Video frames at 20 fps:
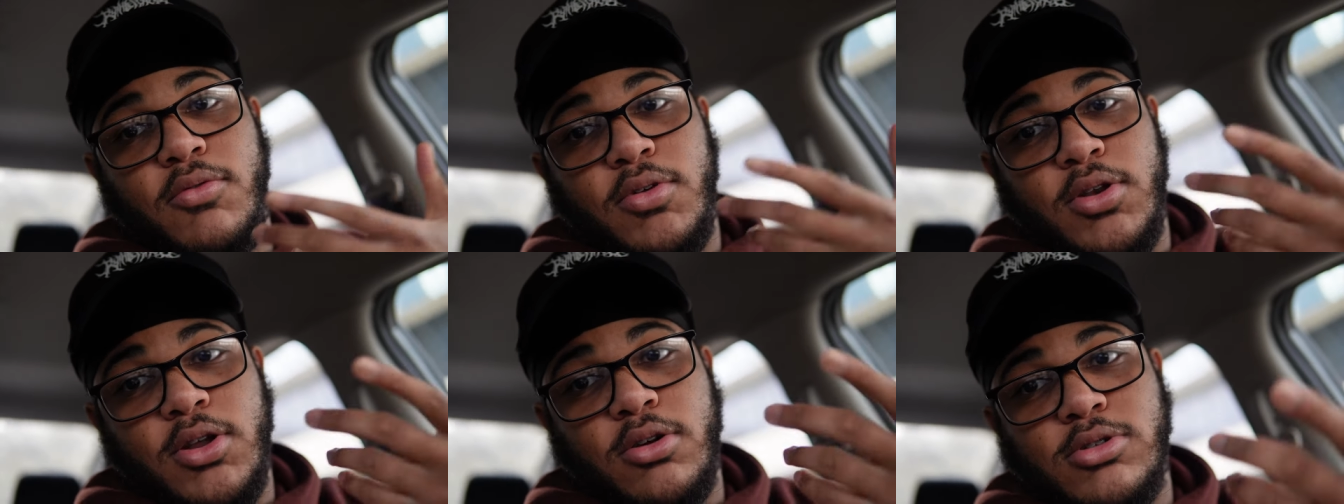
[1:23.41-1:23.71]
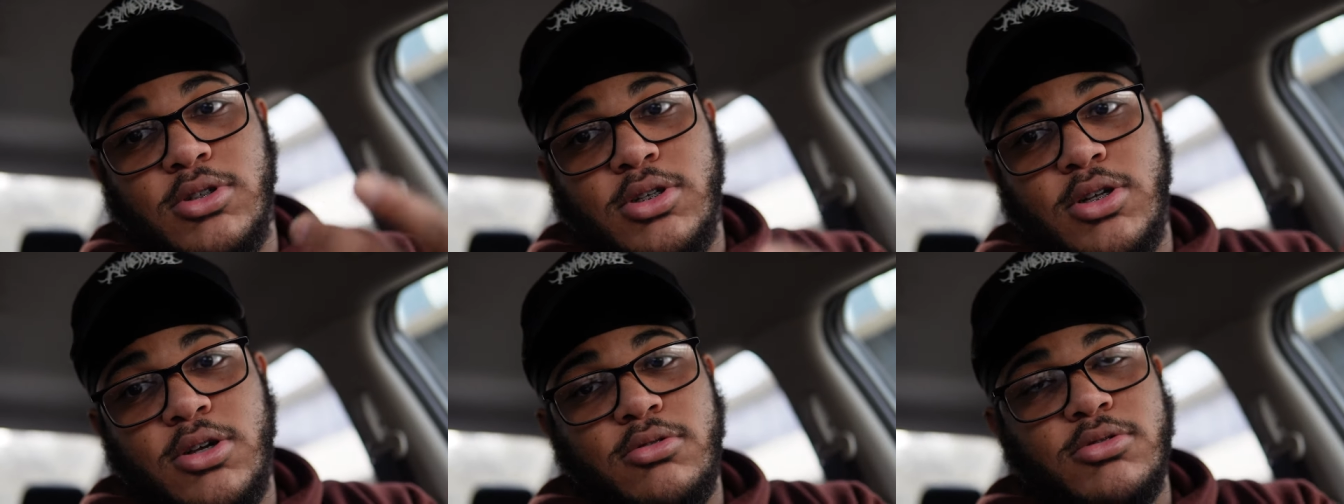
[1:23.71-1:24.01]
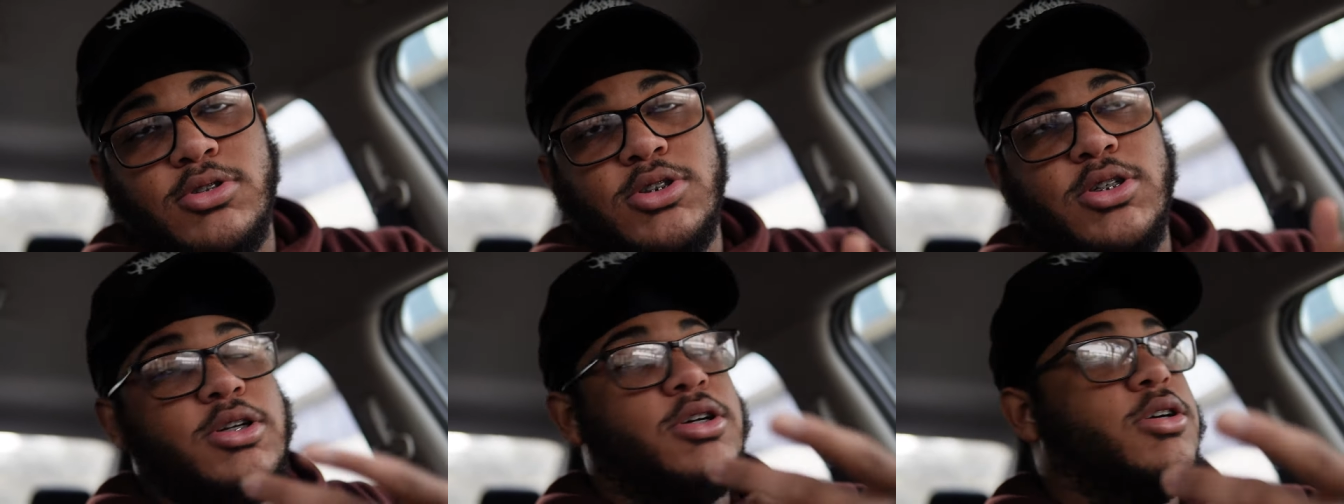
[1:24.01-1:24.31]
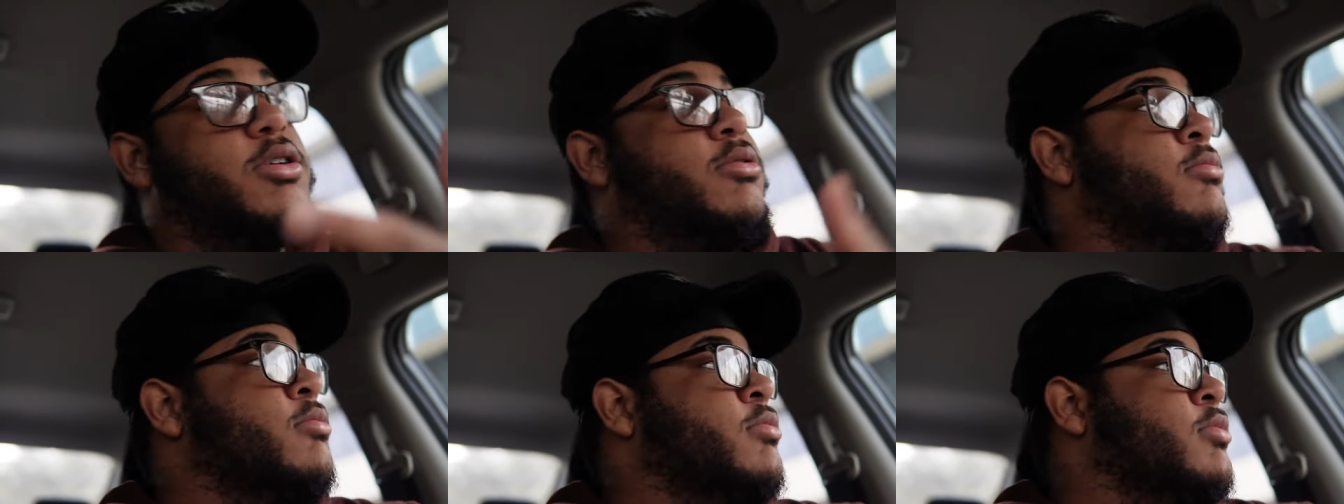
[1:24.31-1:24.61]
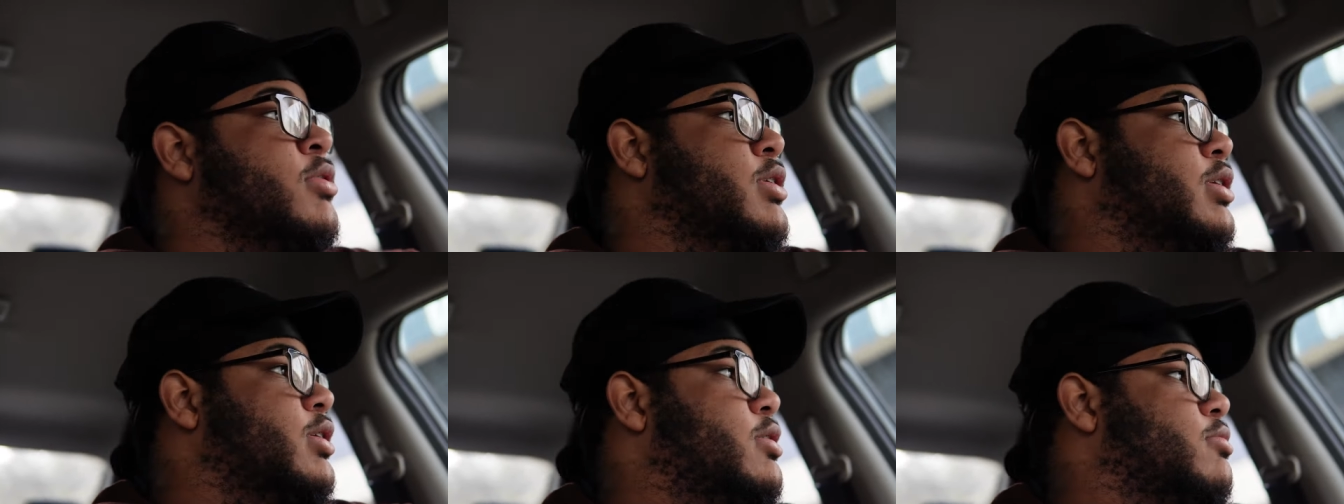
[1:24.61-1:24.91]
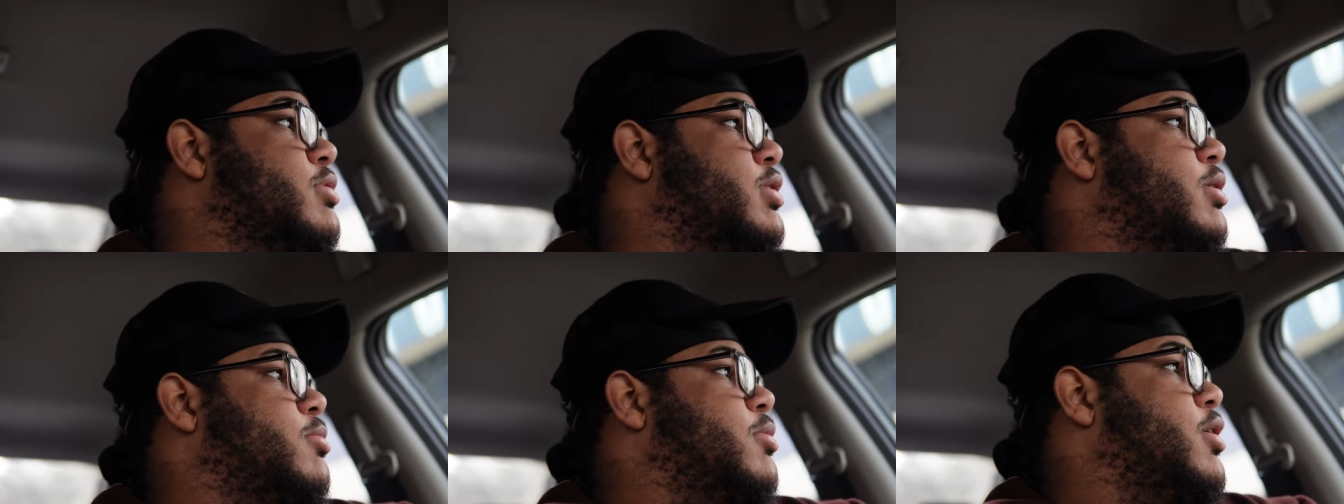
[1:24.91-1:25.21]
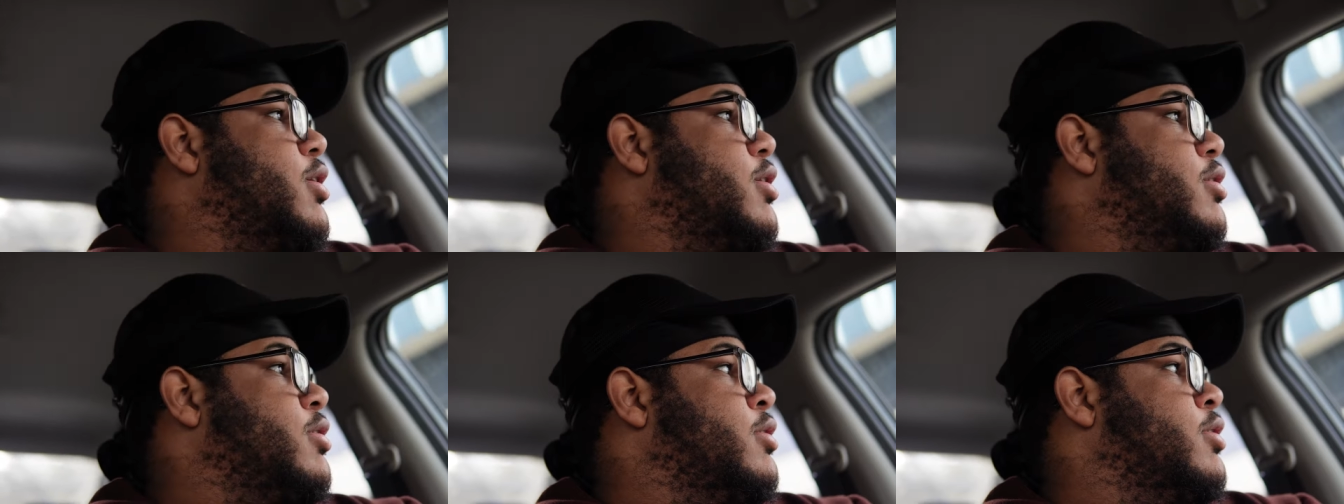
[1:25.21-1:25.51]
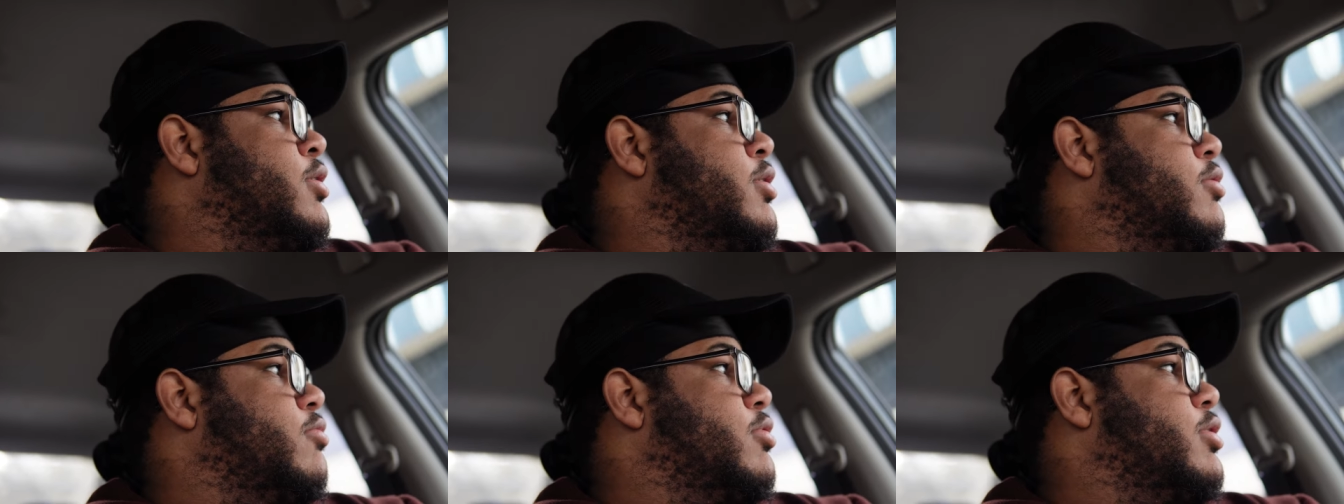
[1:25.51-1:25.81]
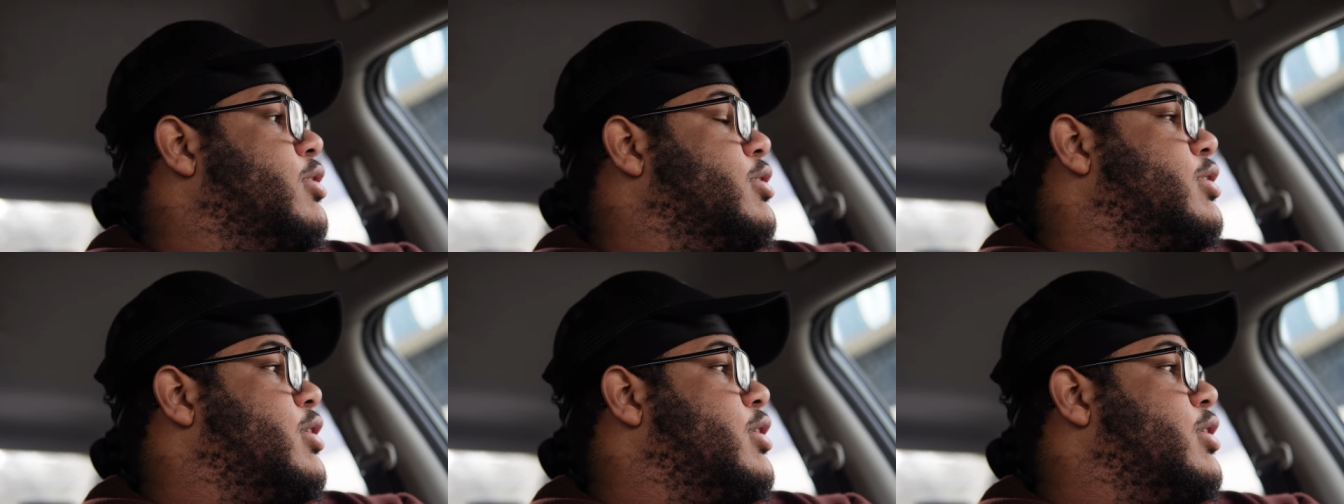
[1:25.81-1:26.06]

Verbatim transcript: If you don't, you don't. Shut up. I'm talking about real